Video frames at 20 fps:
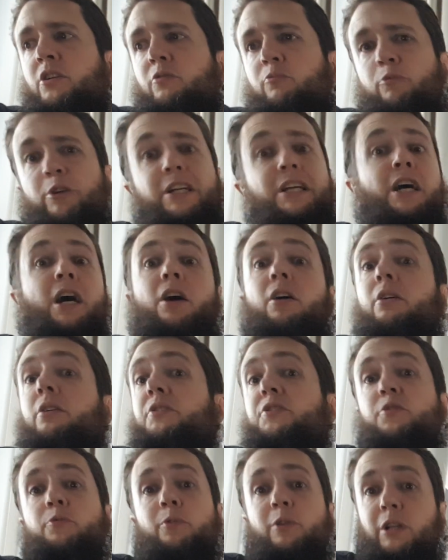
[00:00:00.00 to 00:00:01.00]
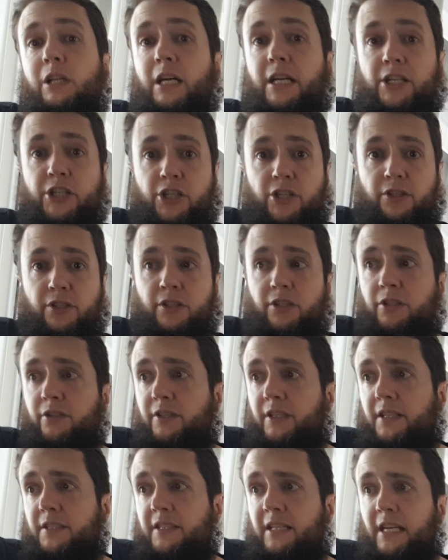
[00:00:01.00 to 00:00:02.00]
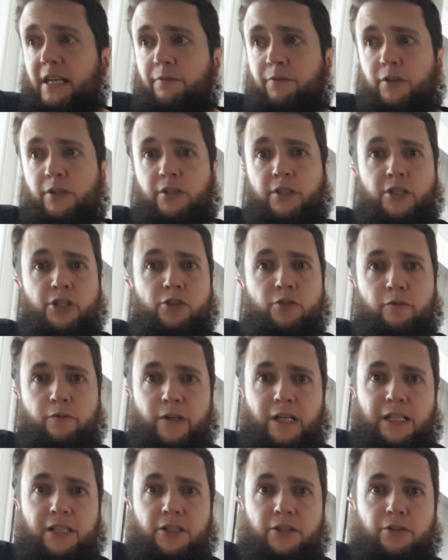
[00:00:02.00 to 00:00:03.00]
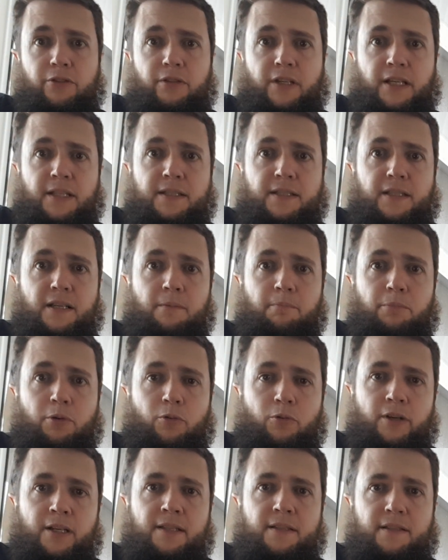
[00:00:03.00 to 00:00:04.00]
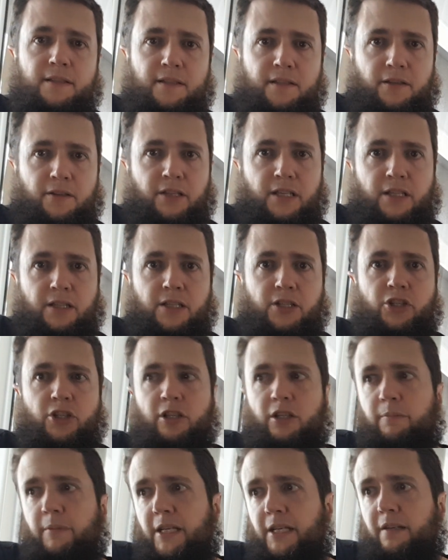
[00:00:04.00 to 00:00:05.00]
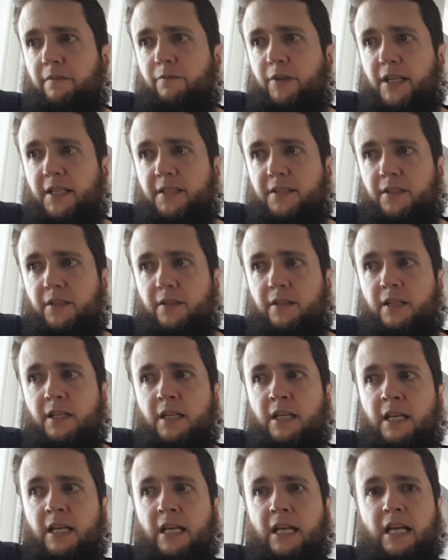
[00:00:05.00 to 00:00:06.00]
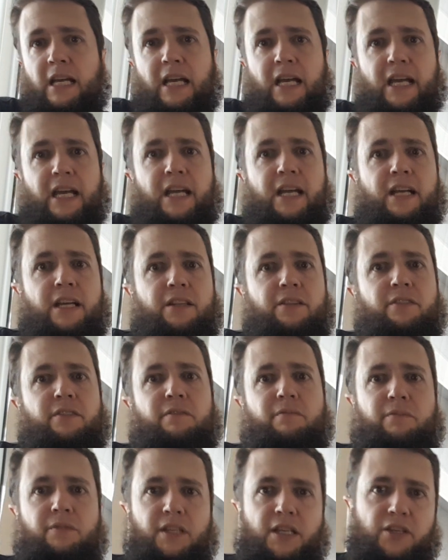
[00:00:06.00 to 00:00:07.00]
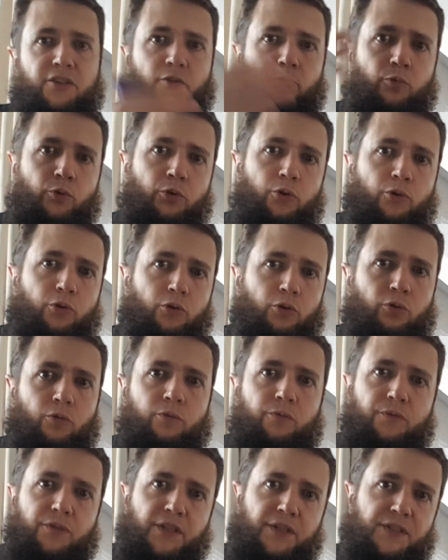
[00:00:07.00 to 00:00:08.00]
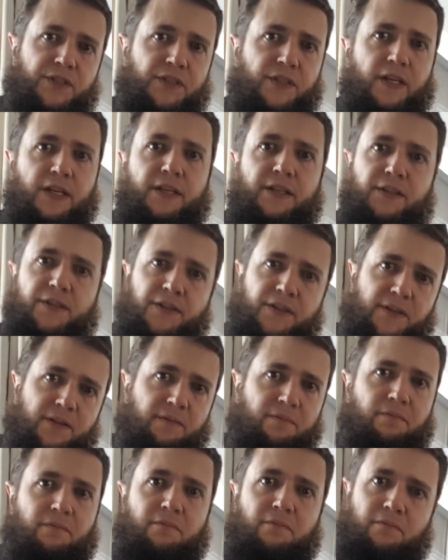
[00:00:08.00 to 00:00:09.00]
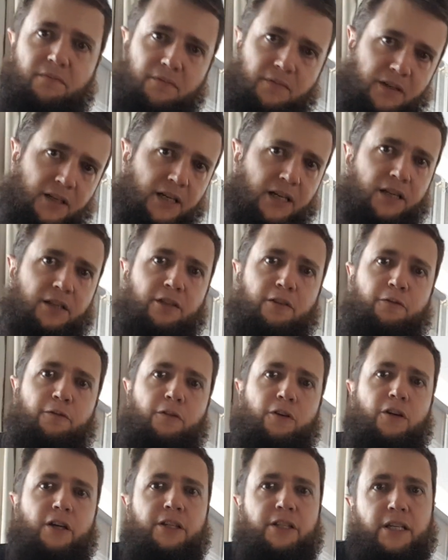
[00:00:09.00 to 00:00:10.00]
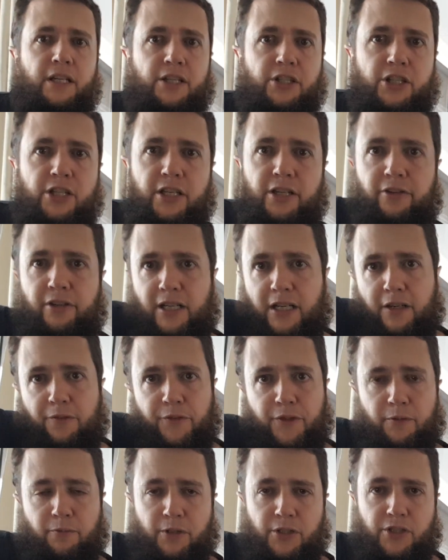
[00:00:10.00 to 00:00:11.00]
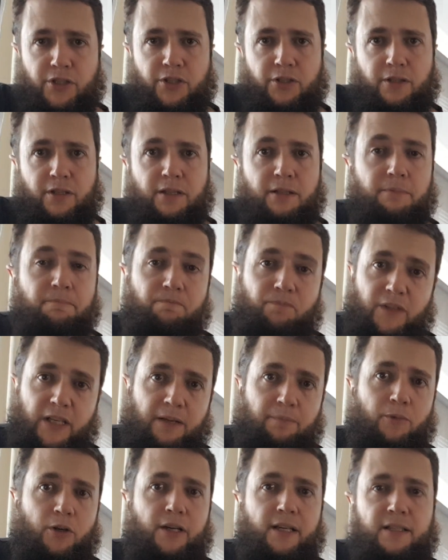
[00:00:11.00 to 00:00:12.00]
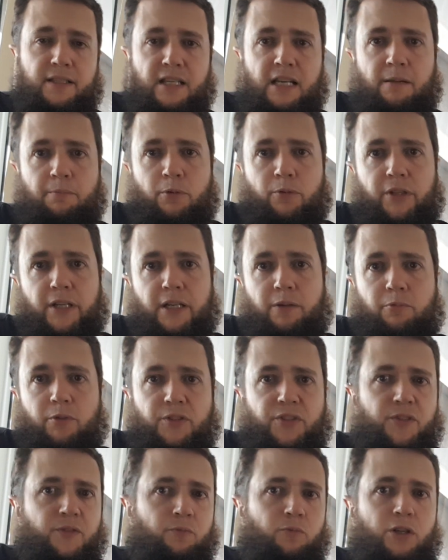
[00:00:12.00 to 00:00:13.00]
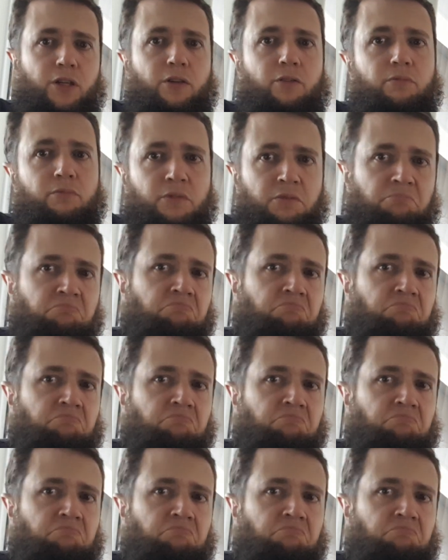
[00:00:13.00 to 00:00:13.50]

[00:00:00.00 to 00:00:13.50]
recurrence relation, that you need to have an initial value at some point, so the initial amount invested, and there's a rule that says how you find each year after, which in my example there was, well,